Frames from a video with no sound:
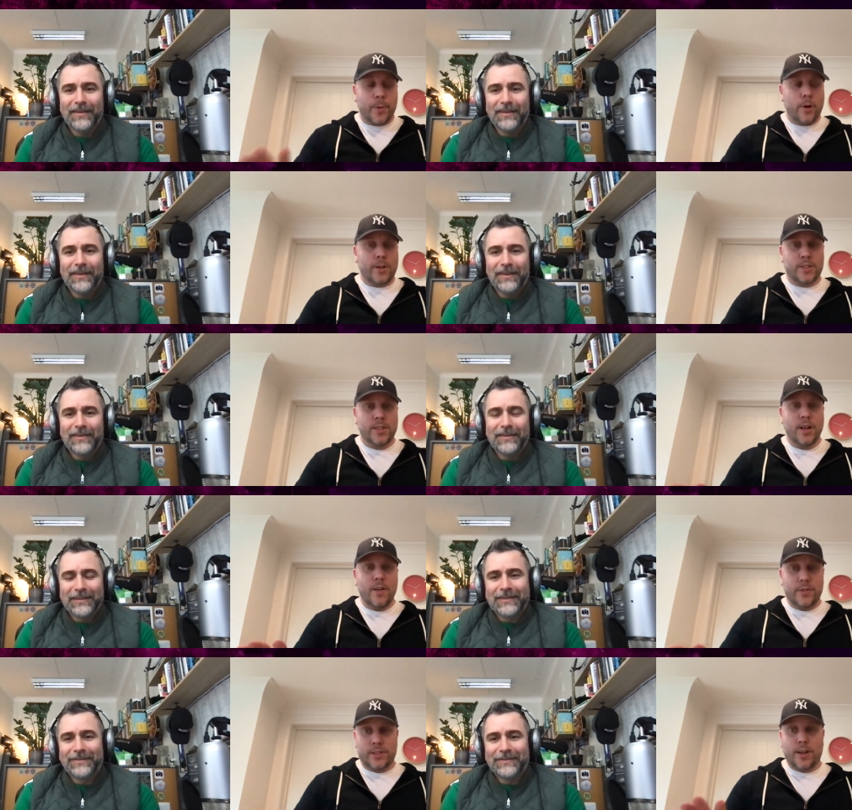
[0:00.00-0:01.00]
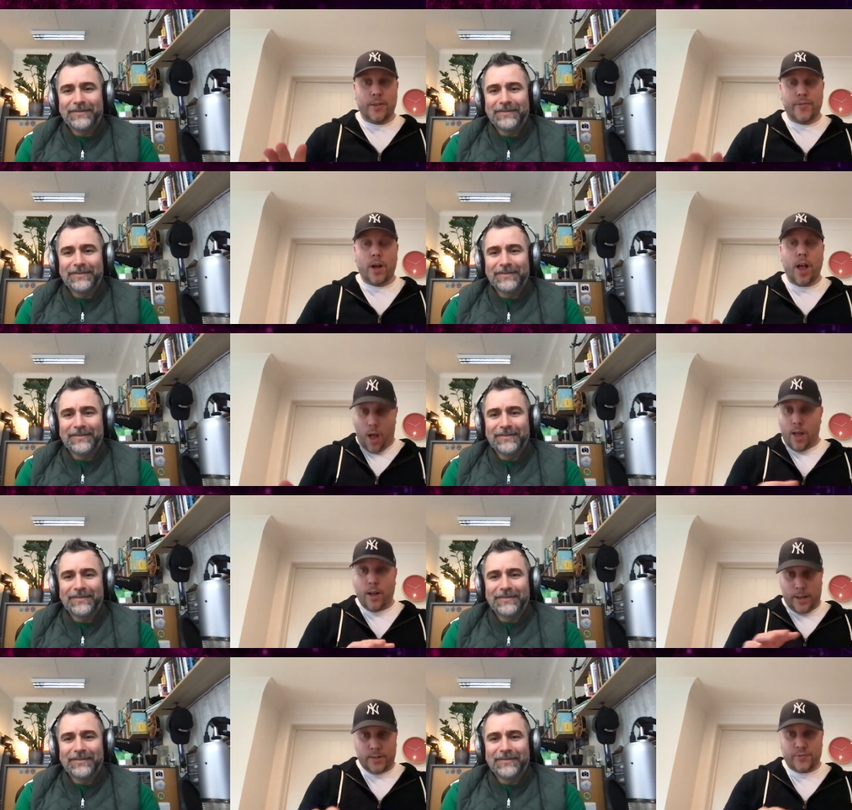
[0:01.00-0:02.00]
Speaker 1: My books for stuff that
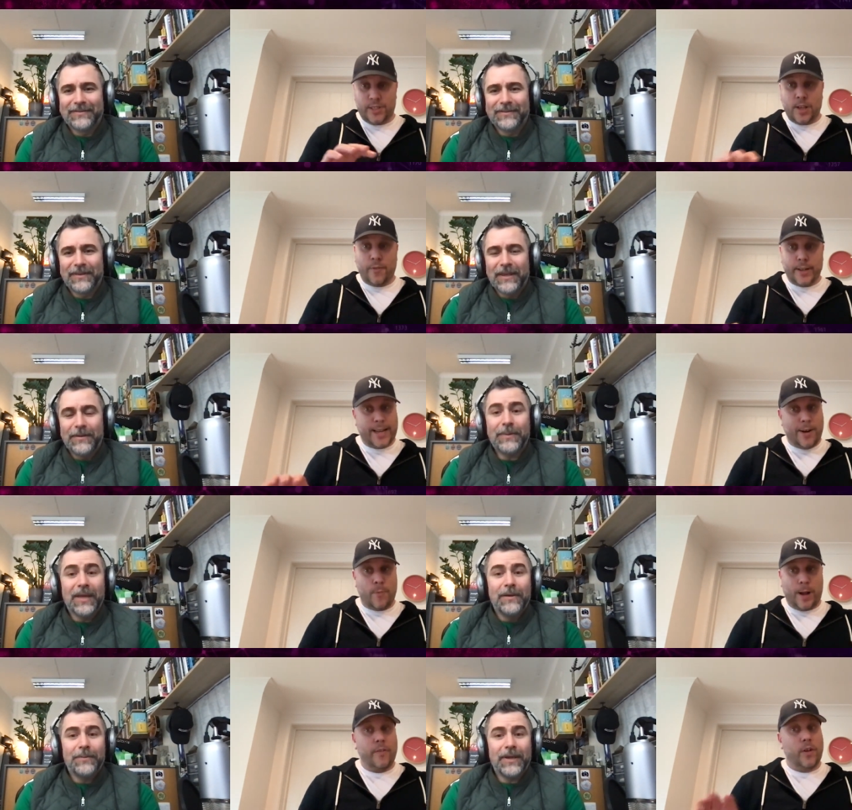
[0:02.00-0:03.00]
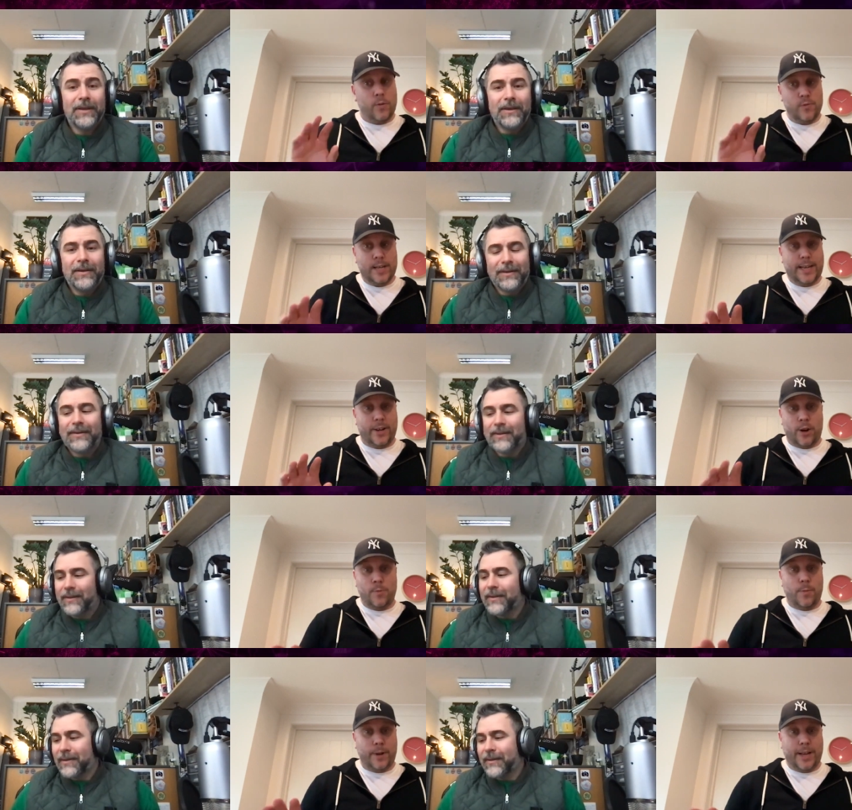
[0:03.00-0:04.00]
it's for stuff I care about that really I don't
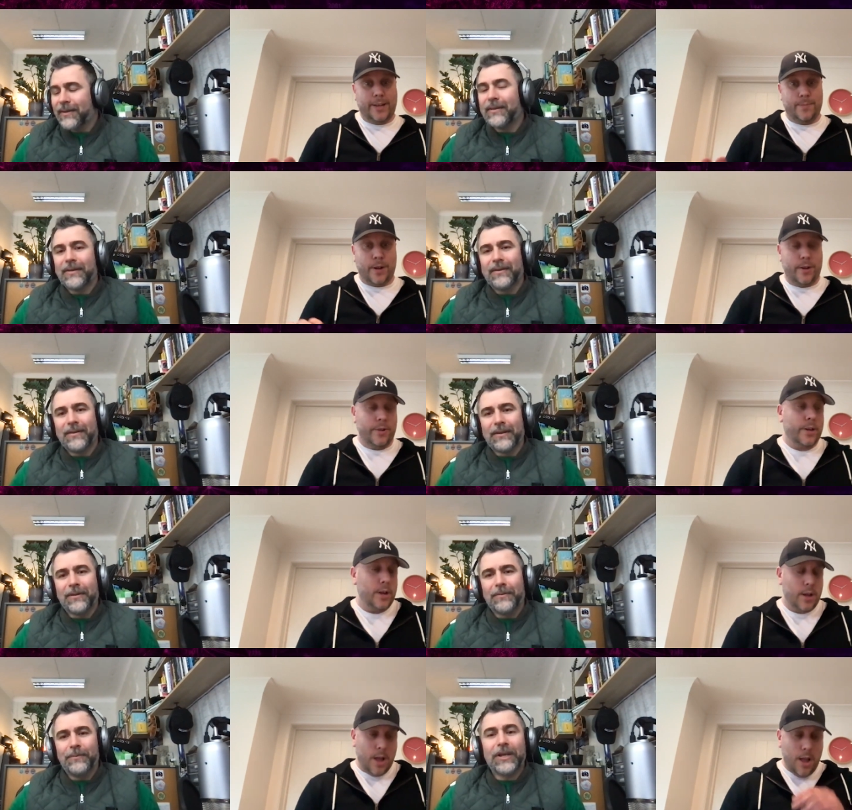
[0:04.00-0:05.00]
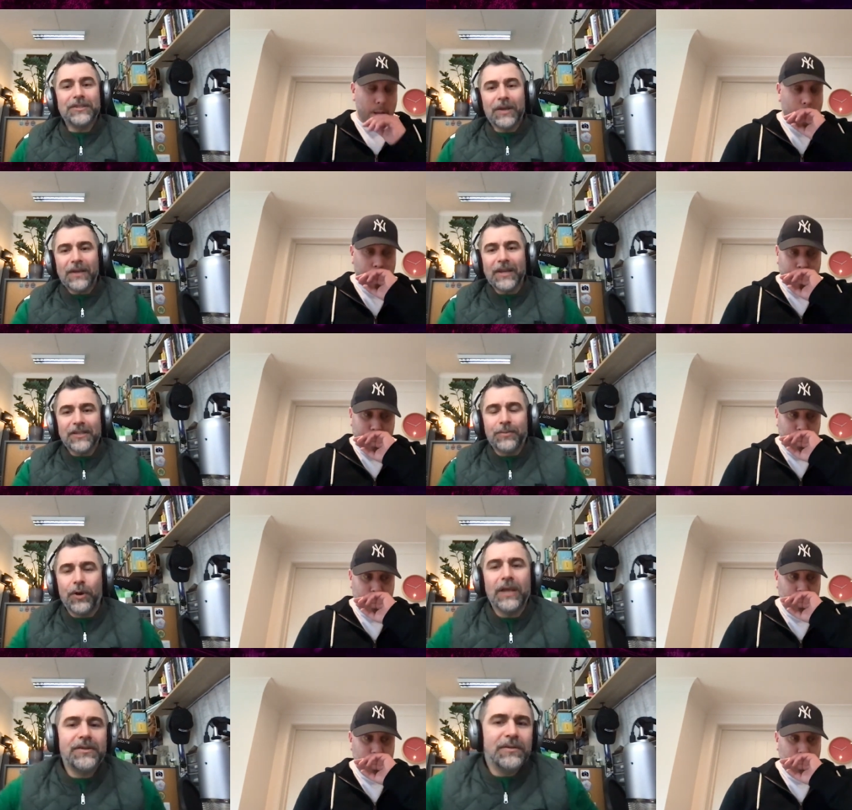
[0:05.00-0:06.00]
want getting burned. Yeah, because I think it's
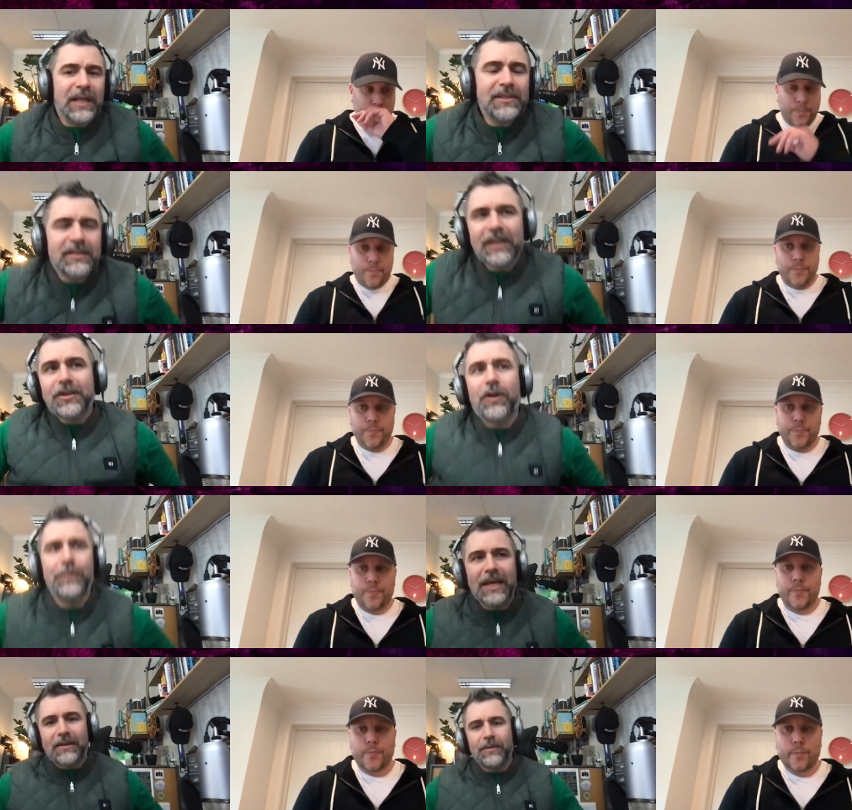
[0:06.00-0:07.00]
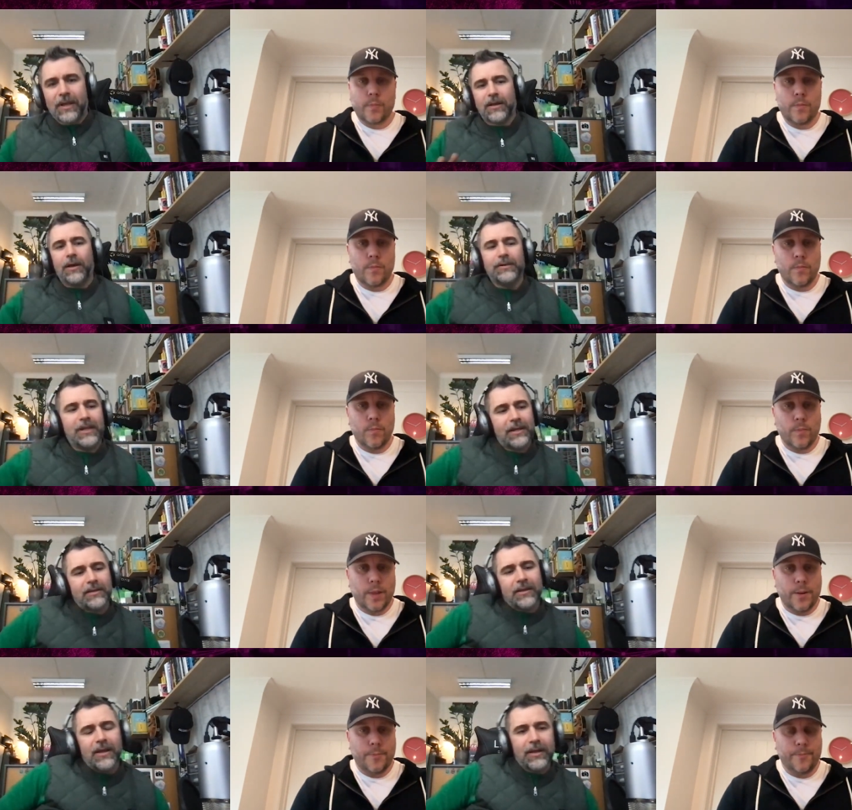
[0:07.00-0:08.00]
Speaker 2: important. Let's let's talk about that that
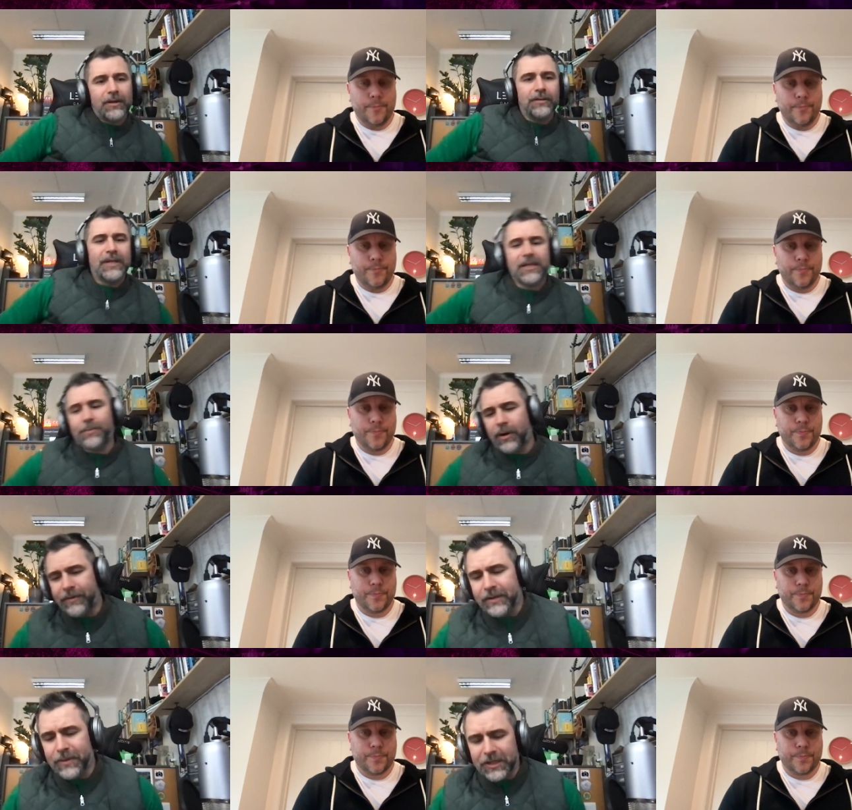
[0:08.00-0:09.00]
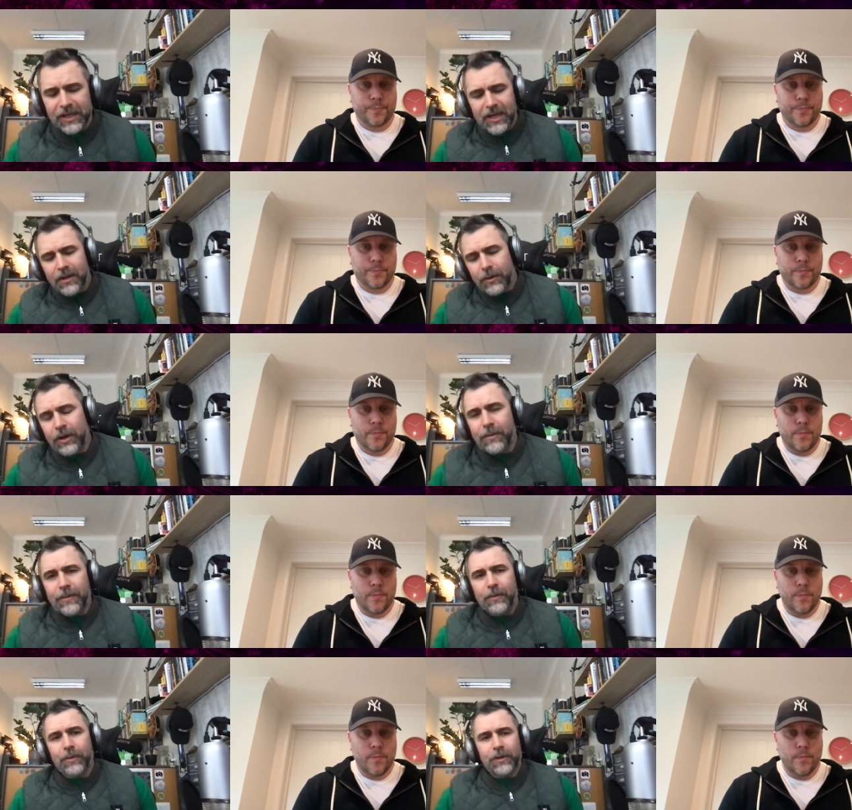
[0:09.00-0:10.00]
context uh, context part of it because you
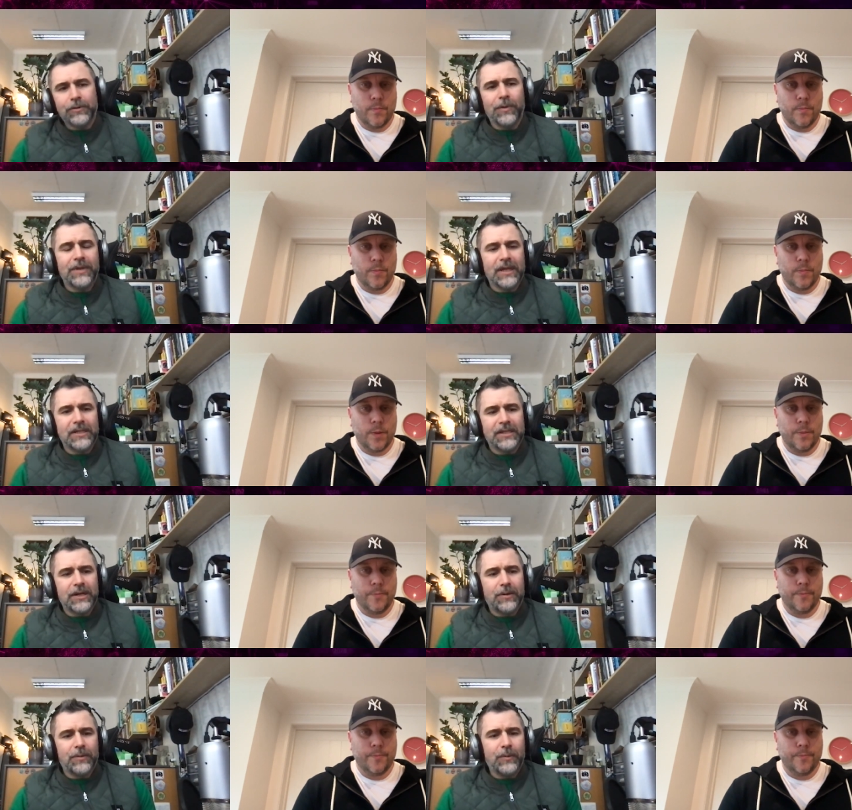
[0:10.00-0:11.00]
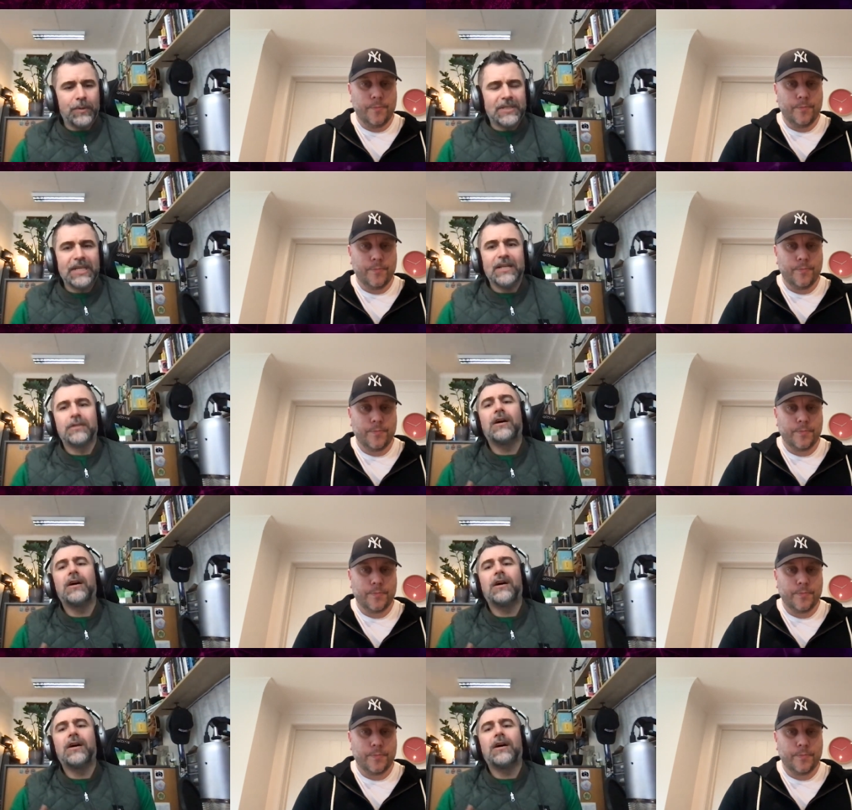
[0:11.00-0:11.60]
know there's one thing is you know we see a